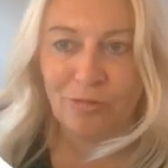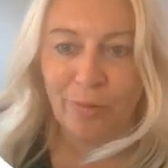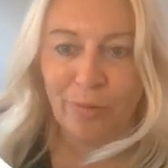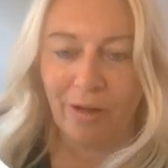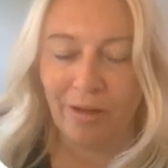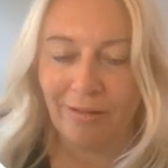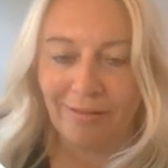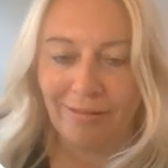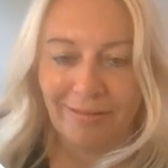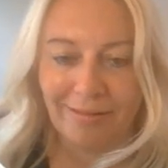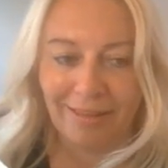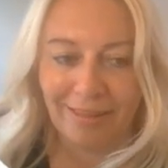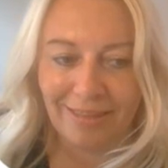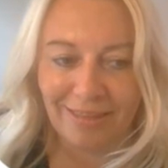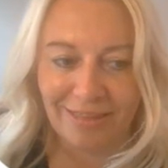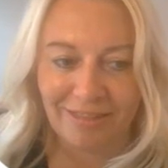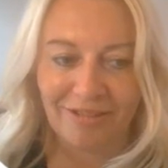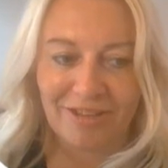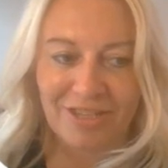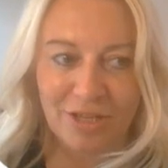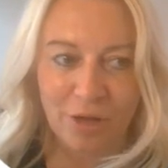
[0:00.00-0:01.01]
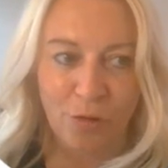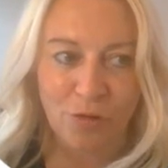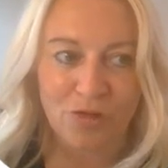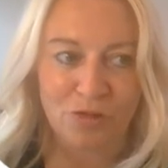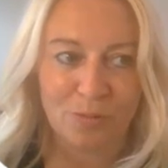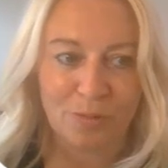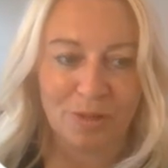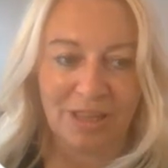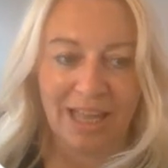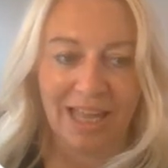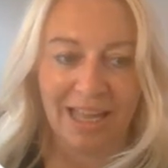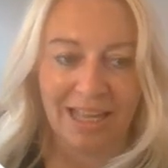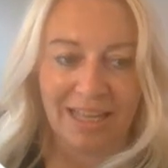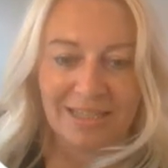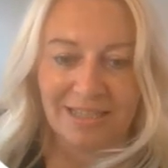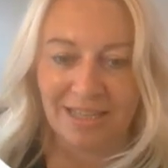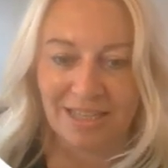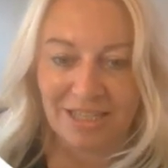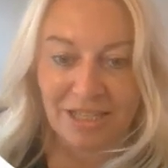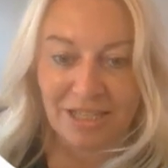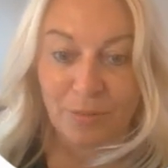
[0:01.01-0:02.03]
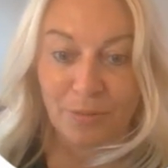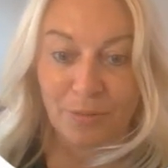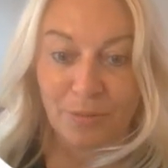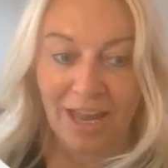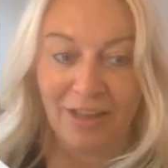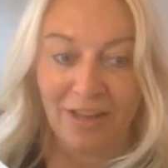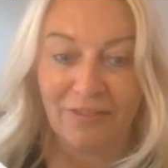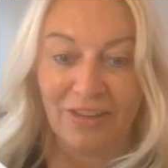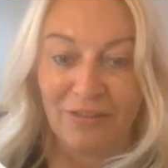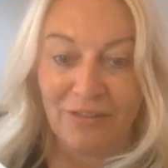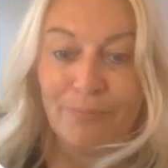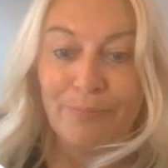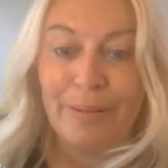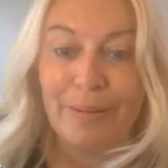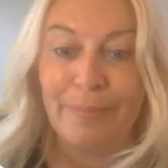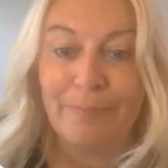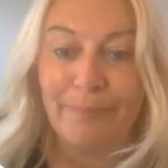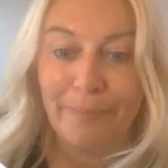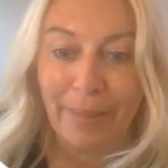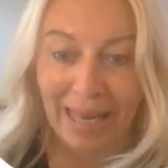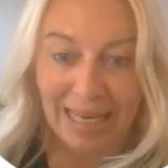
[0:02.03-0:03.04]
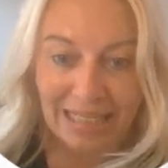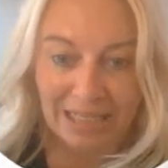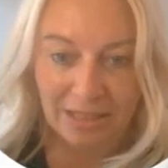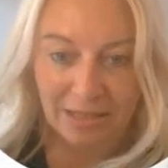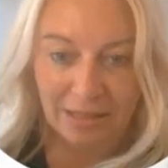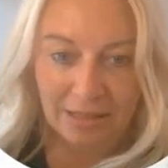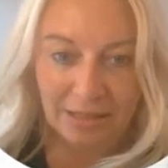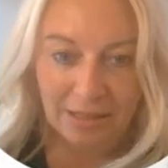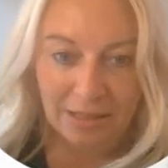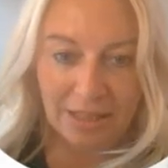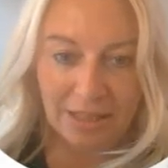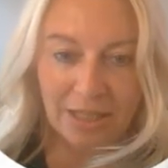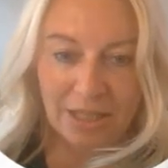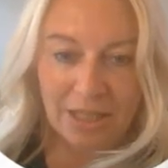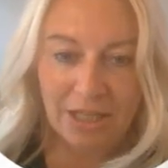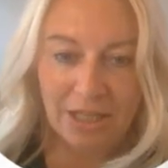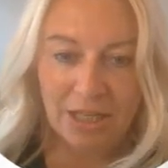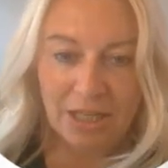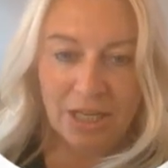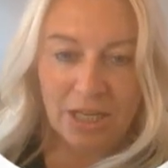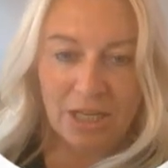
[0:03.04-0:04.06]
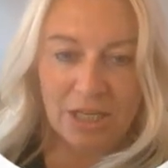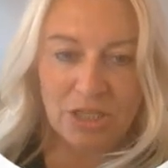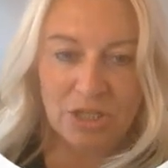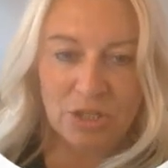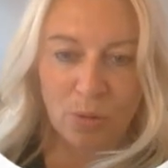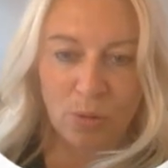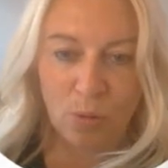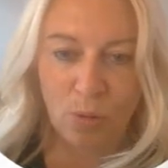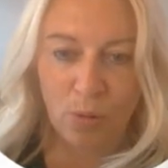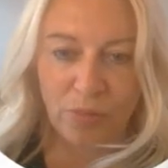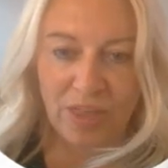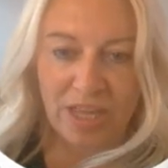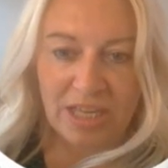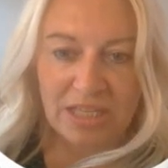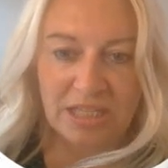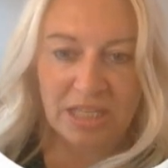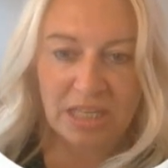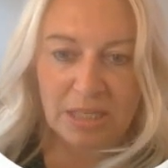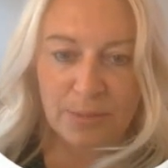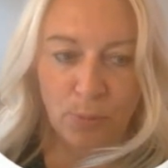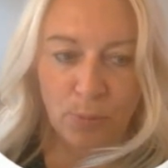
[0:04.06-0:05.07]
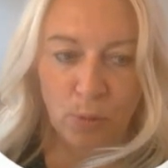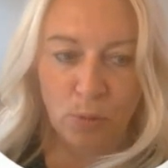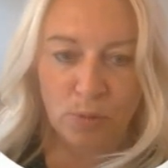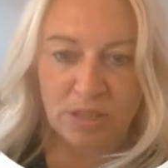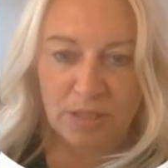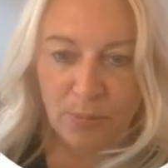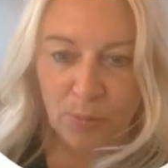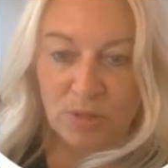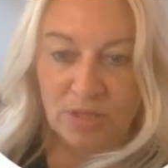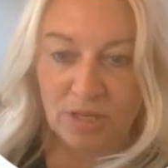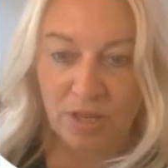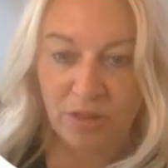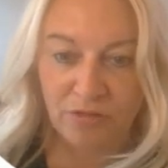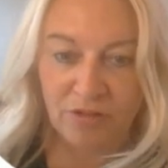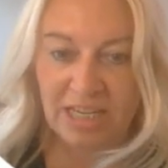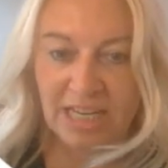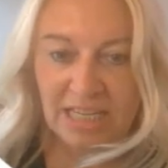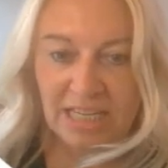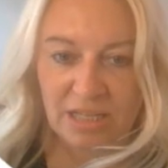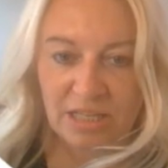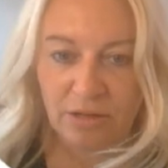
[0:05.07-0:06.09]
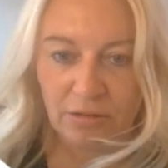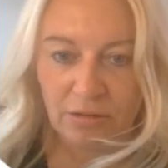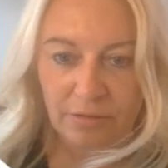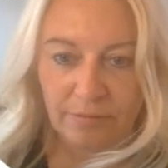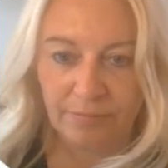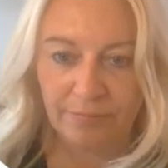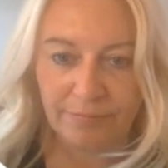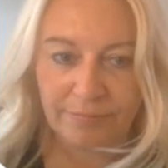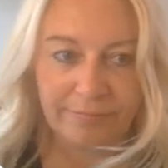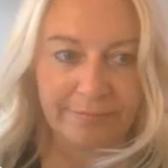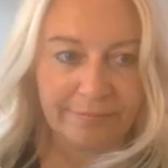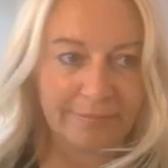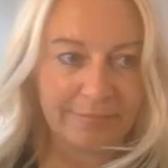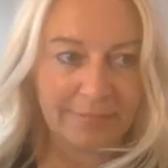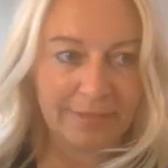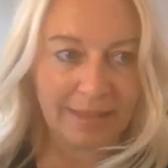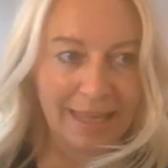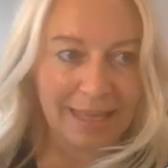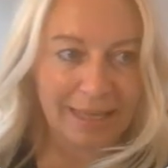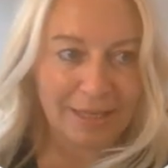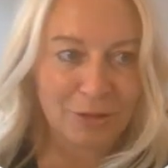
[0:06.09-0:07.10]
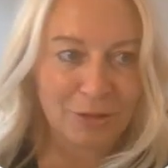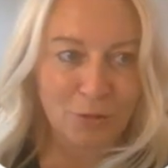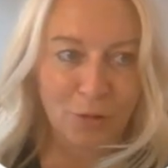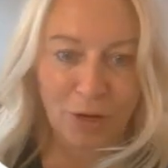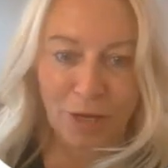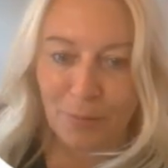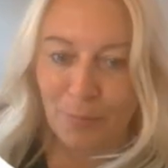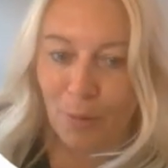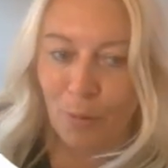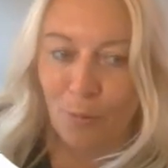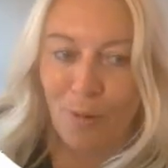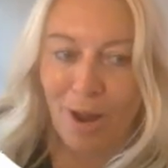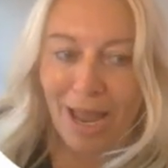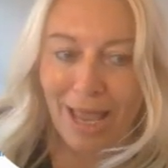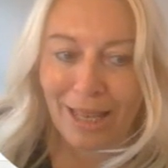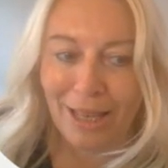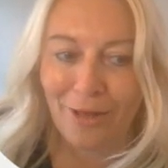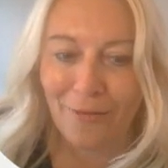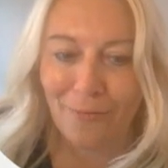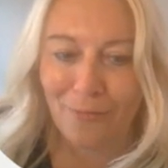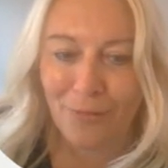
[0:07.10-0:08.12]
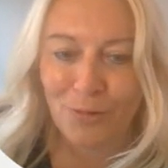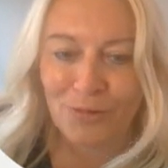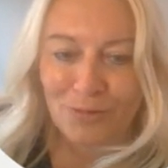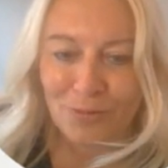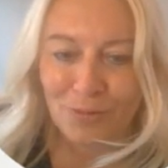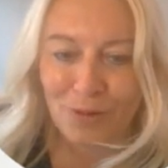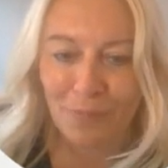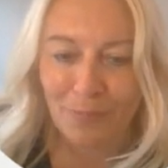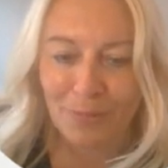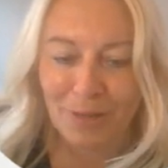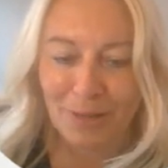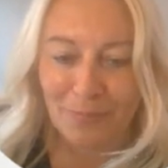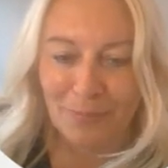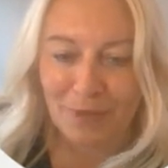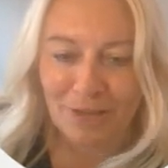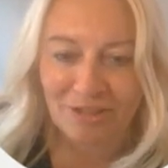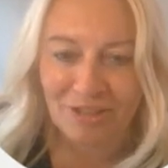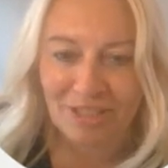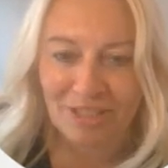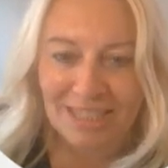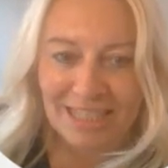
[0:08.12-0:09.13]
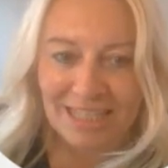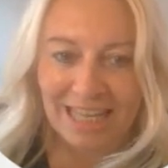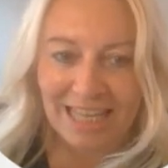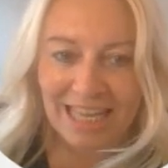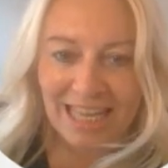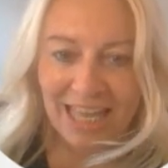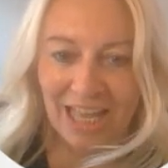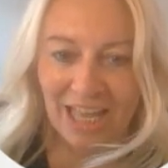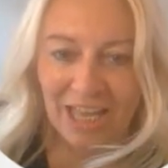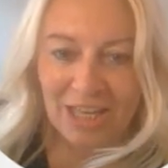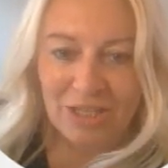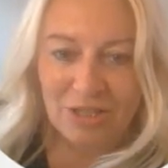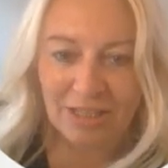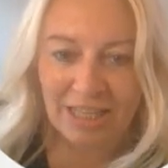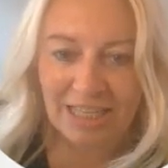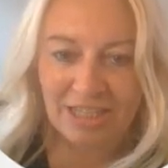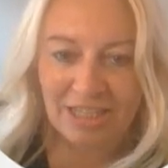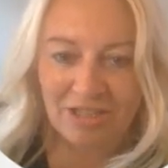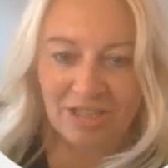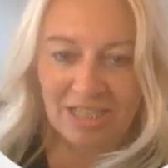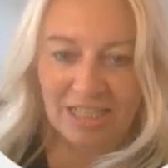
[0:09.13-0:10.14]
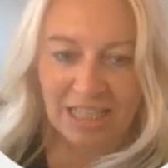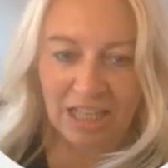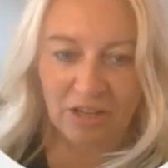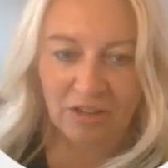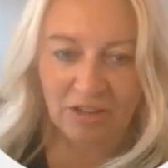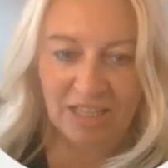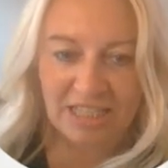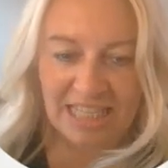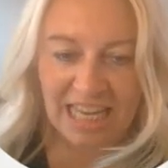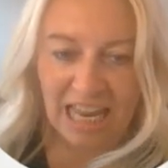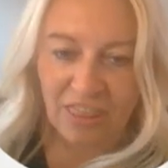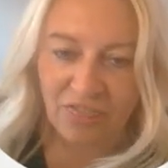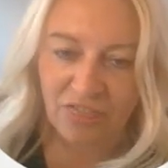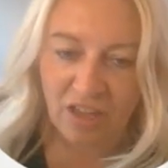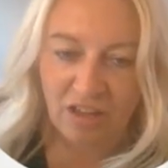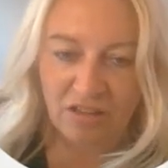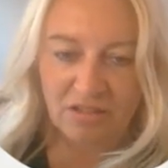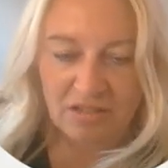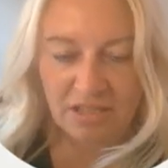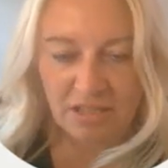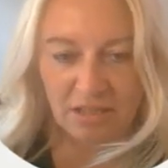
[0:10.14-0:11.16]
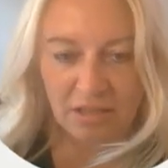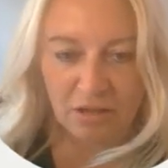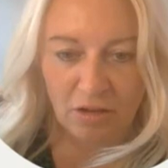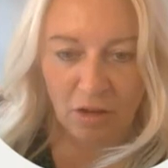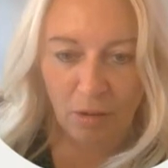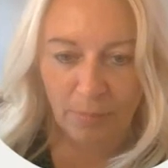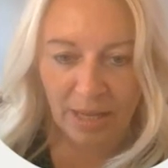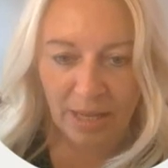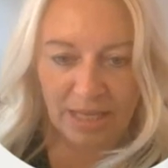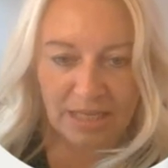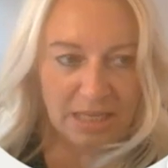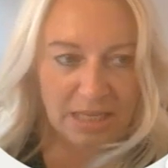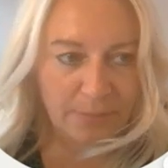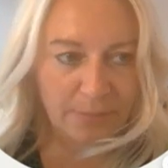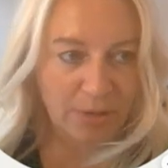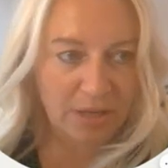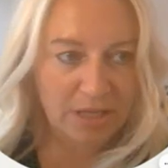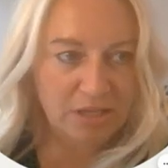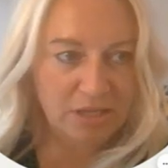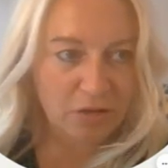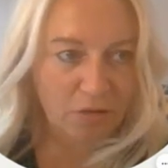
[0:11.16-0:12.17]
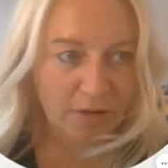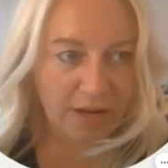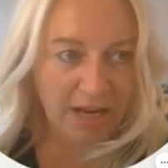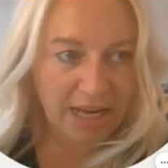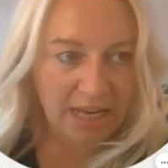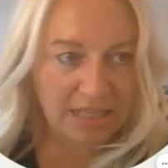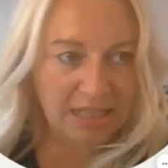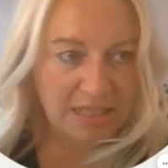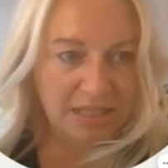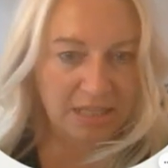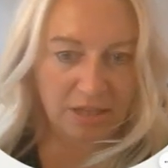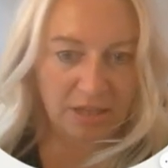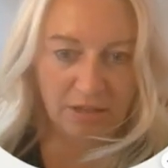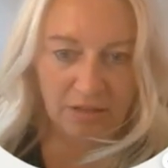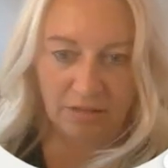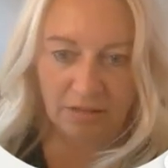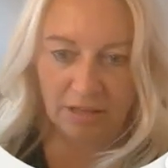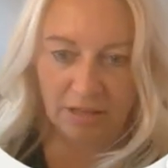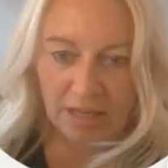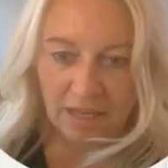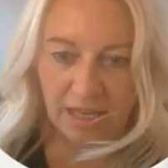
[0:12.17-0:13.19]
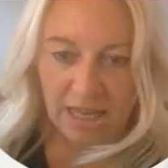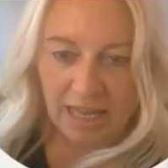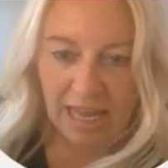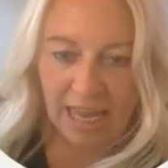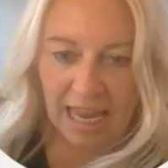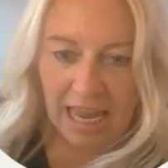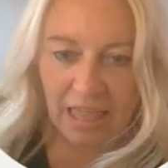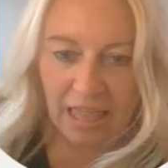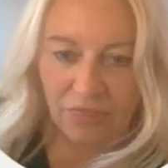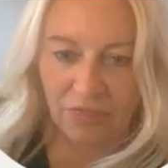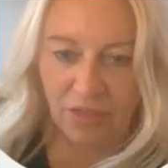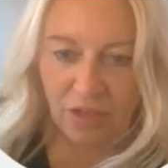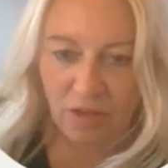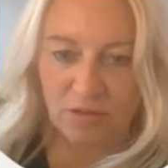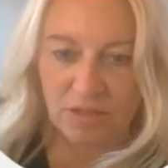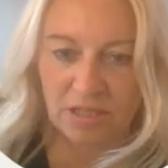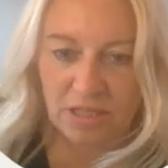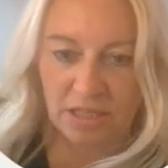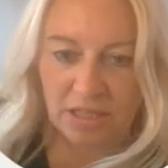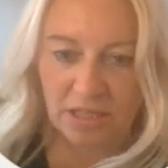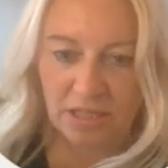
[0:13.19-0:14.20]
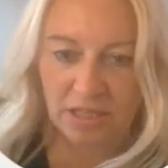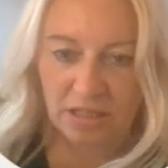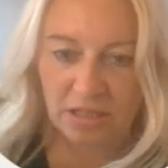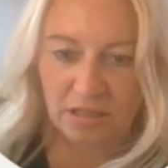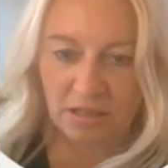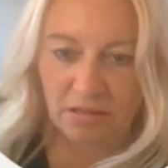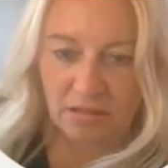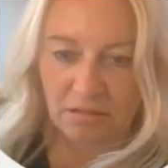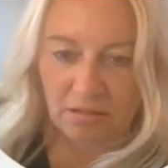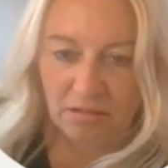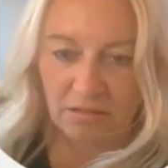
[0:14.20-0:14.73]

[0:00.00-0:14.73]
but the results from clients to some degree have even been better. So this is a post I posted 3 days ago, talking about why I love posting company pages. So let's just click on this. 8,000, not amazing, but it's great still. 8,000